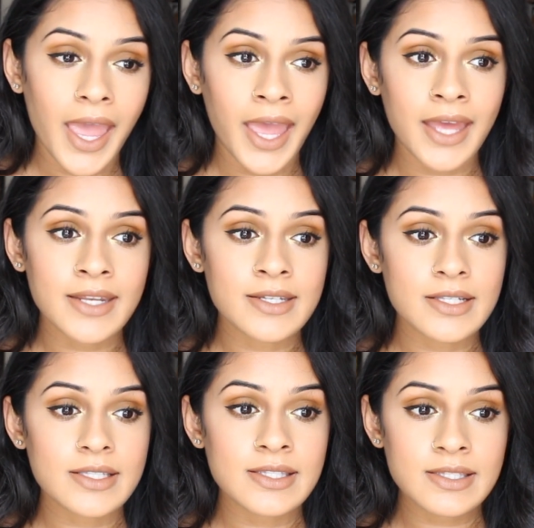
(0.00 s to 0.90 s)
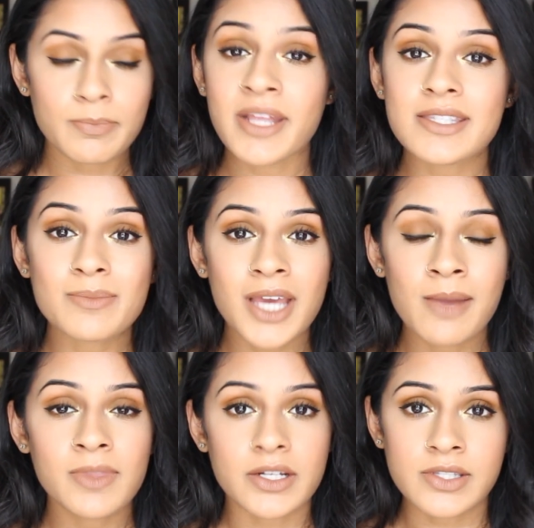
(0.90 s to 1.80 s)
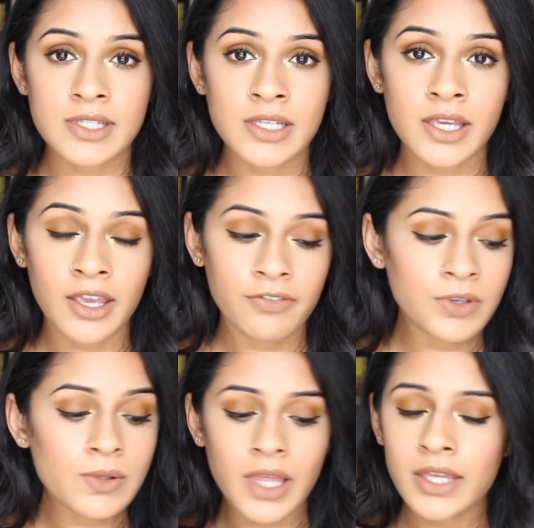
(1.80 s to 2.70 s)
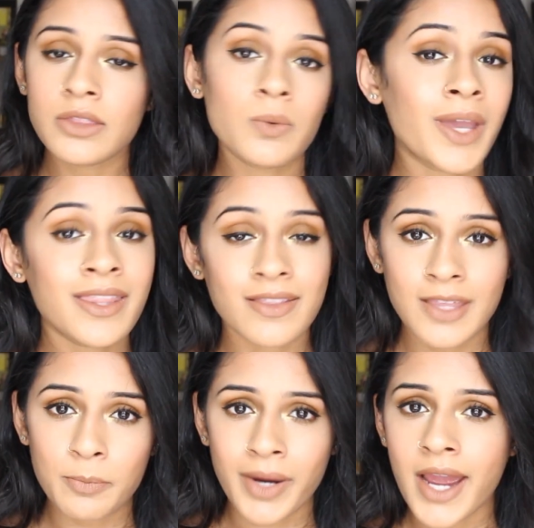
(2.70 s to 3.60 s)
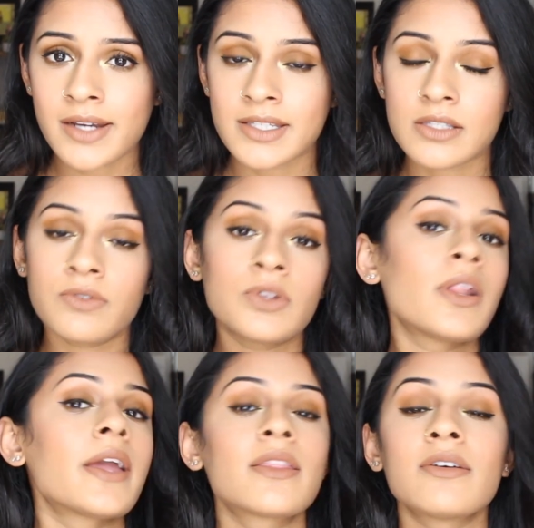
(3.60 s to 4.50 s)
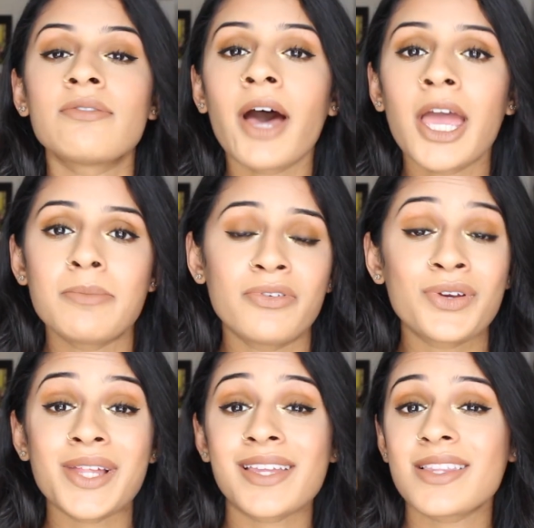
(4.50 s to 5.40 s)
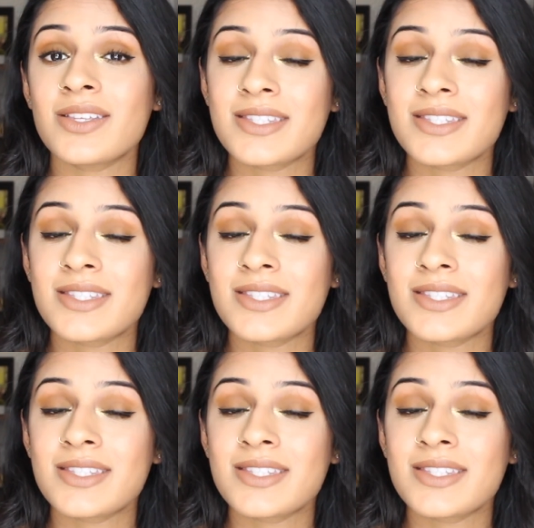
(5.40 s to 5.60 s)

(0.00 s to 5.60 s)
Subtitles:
and spend some time there. See if you like the way that they practice, if you like the vibe, if you like the